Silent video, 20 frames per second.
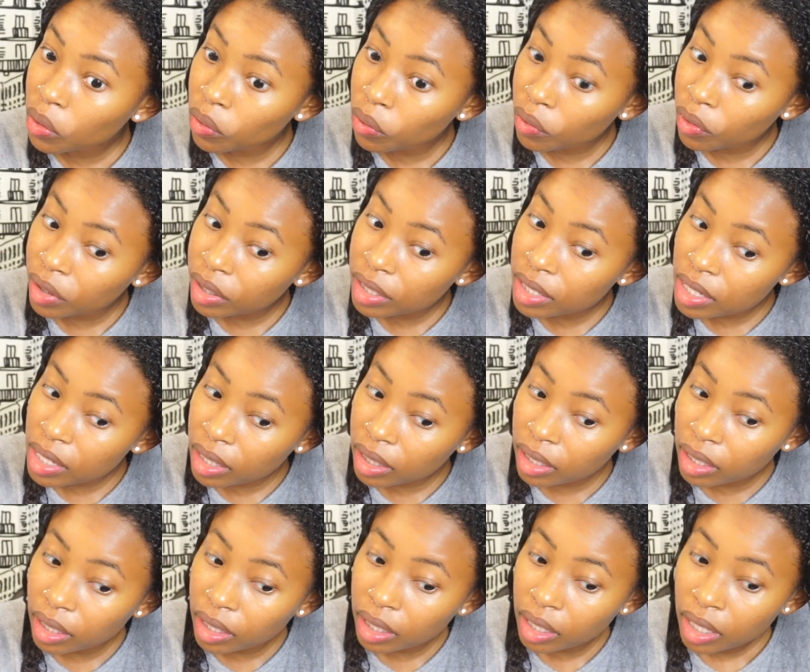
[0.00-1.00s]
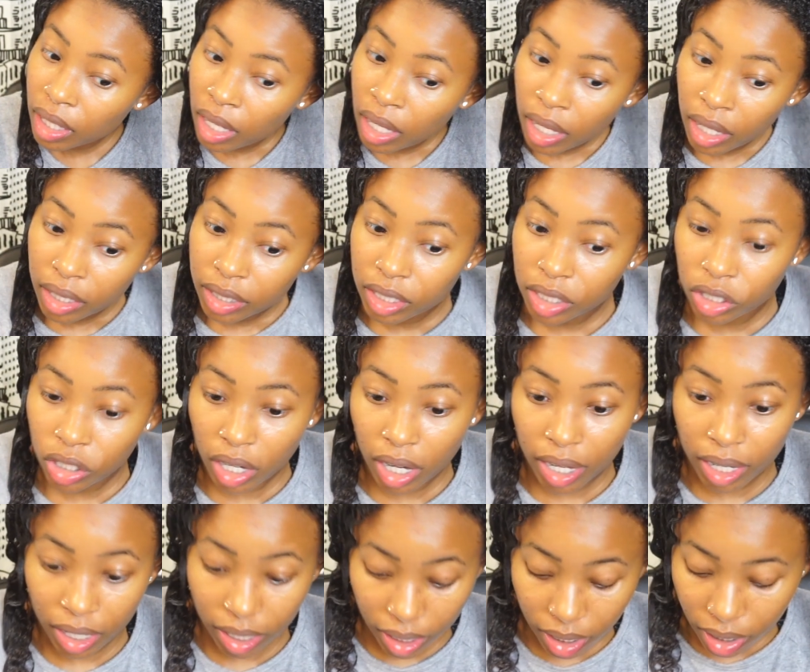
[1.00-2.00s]
recently to
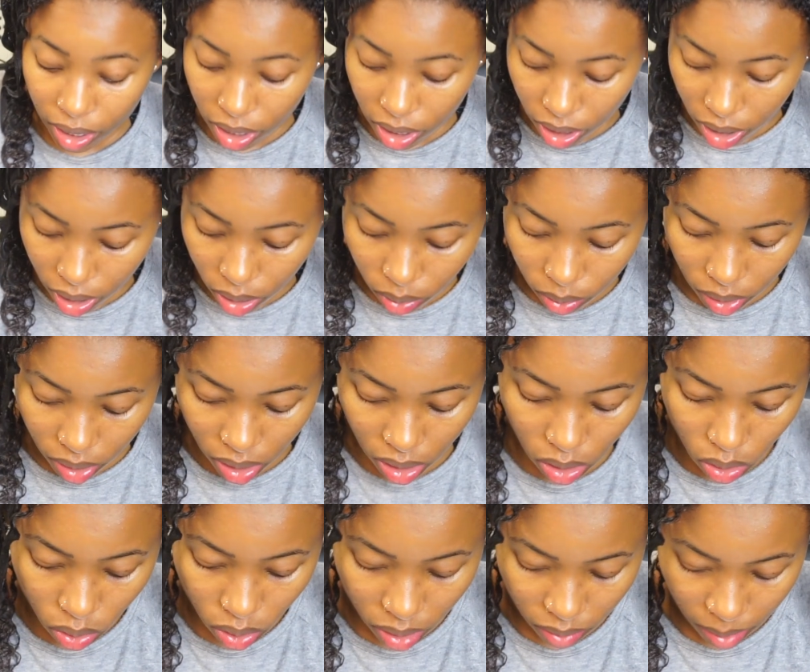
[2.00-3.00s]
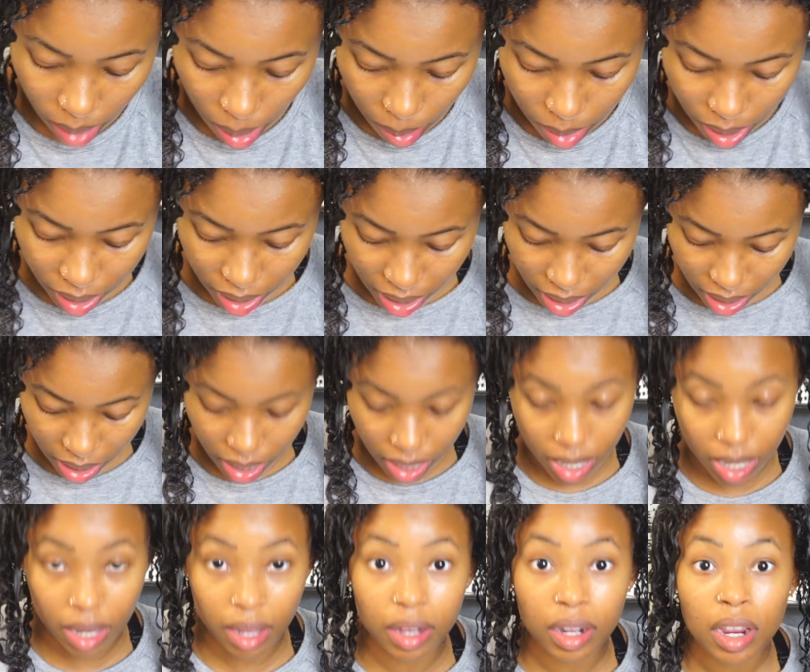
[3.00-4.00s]
try to, you know, get a hold of my money
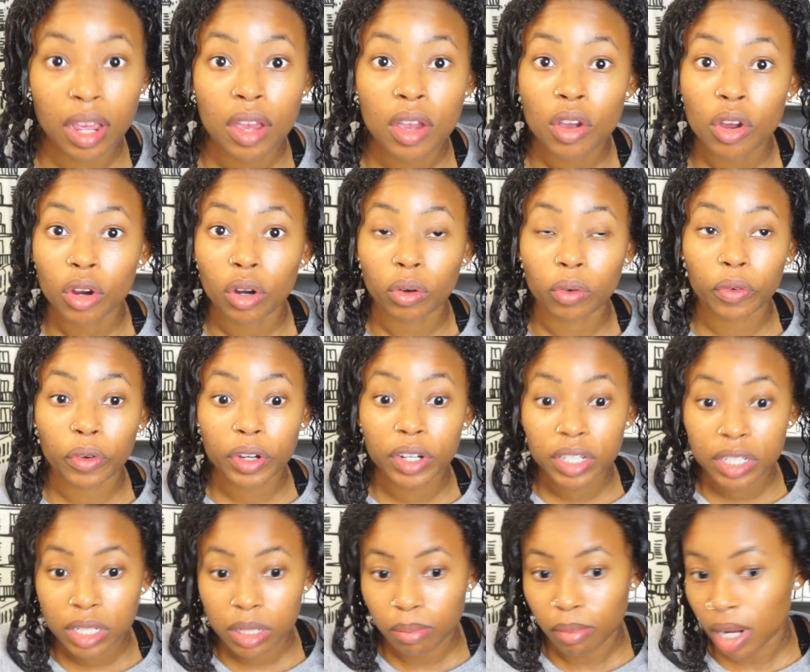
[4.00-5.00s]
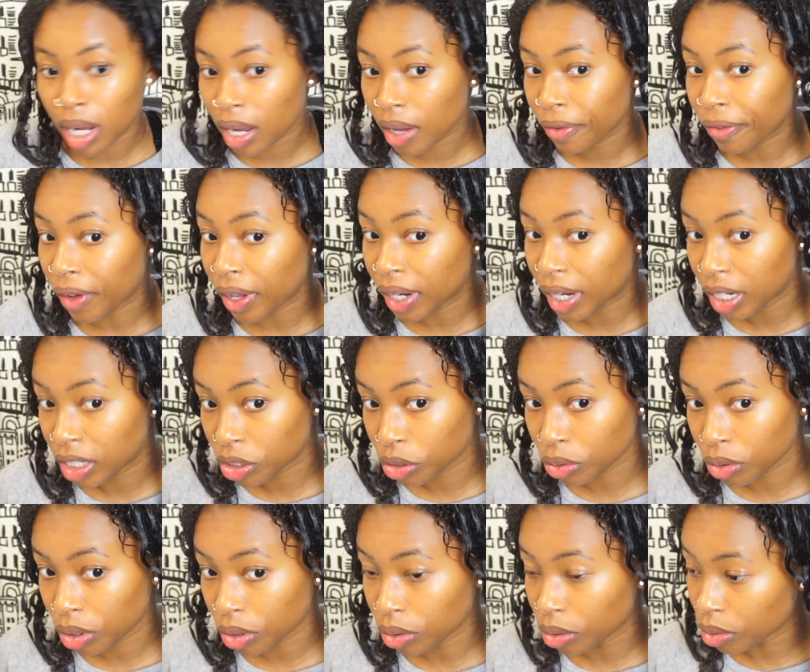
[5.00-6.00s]
and reach my
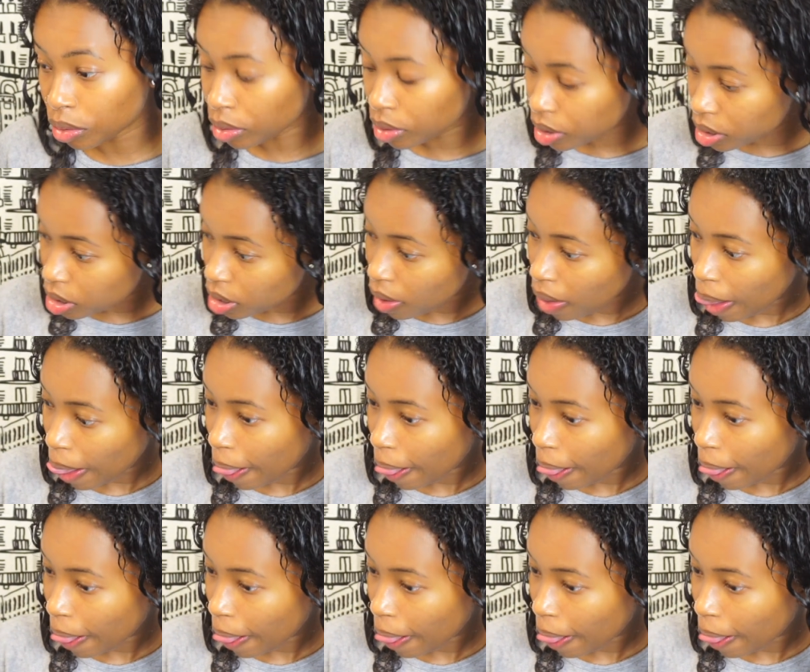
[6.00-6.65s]
financial goals.